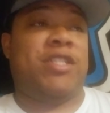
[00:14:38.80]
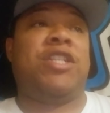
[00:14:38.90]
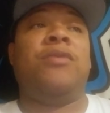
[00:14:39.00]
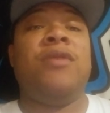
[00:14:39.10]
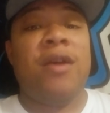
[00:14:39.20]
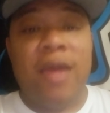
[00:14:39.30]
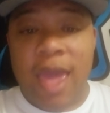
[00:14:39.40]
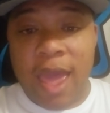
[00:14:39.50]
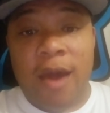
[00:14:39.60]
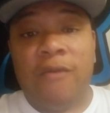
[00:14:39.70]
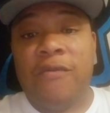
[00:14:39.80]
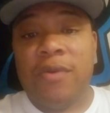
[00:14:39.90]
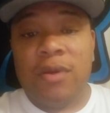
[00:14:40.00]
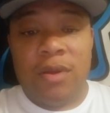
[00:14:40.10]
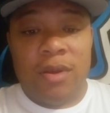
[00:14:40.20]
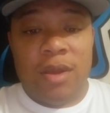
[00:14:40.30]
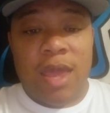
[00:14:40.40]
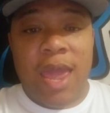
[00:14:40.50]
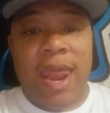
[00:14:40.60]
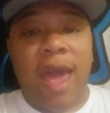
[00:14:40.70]
Shoot, F.
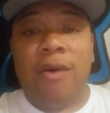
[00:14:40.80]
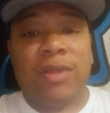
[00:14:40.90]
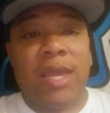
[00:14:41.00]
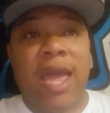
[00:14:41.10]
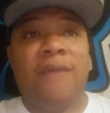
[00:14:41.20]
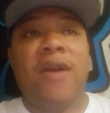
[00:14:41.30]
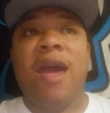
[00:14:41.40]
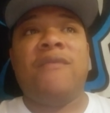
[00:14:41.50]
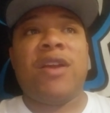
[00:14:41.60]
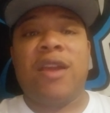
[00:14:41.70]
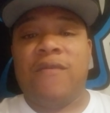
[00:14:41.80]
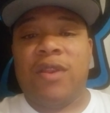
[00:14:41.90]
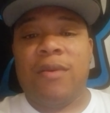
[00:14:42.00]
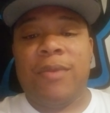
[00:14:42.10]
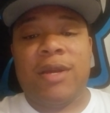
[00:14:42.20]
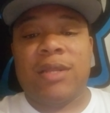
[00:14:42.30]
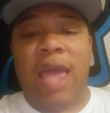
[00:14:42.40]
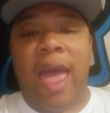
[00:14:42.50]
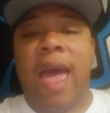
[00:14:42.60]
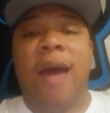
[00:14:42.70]
And I don't think I've ever given them because
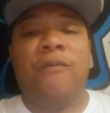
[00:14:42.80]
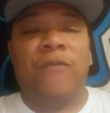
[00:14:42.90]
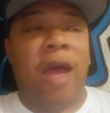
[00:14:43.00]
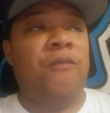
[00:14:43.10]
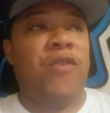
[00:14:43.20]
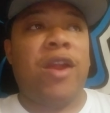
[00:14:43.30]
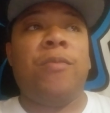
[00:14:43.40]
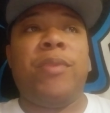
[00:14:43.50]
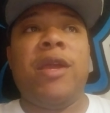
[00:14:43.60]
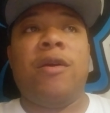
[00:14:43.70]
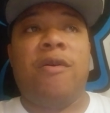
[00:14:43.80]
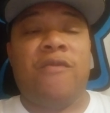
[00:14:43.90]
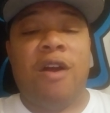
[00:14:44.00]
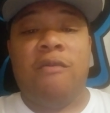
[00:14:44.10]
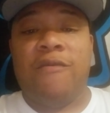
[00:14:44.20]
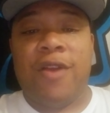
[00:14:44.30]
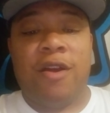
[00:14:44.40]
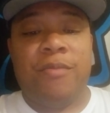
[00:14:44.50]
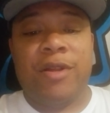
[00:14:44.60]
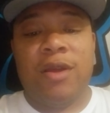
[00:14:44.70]
I'm I'm very big on Ron
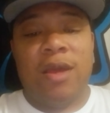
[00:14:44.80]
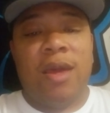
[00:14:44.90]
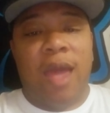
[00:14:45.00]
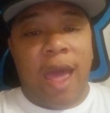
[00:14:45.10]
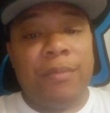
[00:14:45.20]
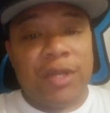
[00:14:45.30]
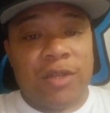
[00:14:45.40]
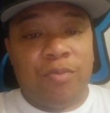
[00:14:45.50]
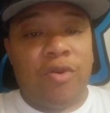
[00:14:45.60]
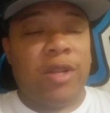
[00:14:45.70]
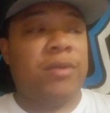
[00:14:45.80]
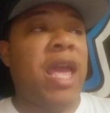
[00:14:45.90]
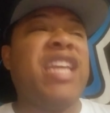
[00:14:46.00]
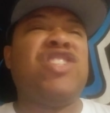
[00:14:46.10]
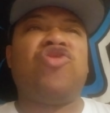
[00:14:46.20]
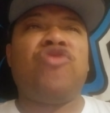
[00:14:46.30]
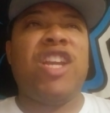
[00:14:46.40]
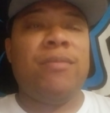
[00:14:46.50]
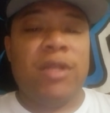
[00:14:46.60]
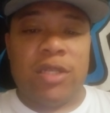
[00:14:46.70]
Rivera, but I'm disappointed,
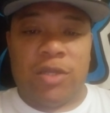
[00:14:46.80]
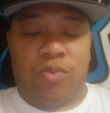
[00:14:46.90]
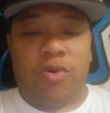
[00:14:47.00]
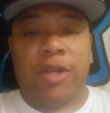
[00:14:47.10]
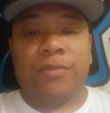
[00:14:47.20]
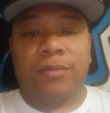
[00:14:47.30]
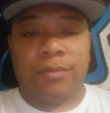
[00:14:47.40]
extremely disappointed,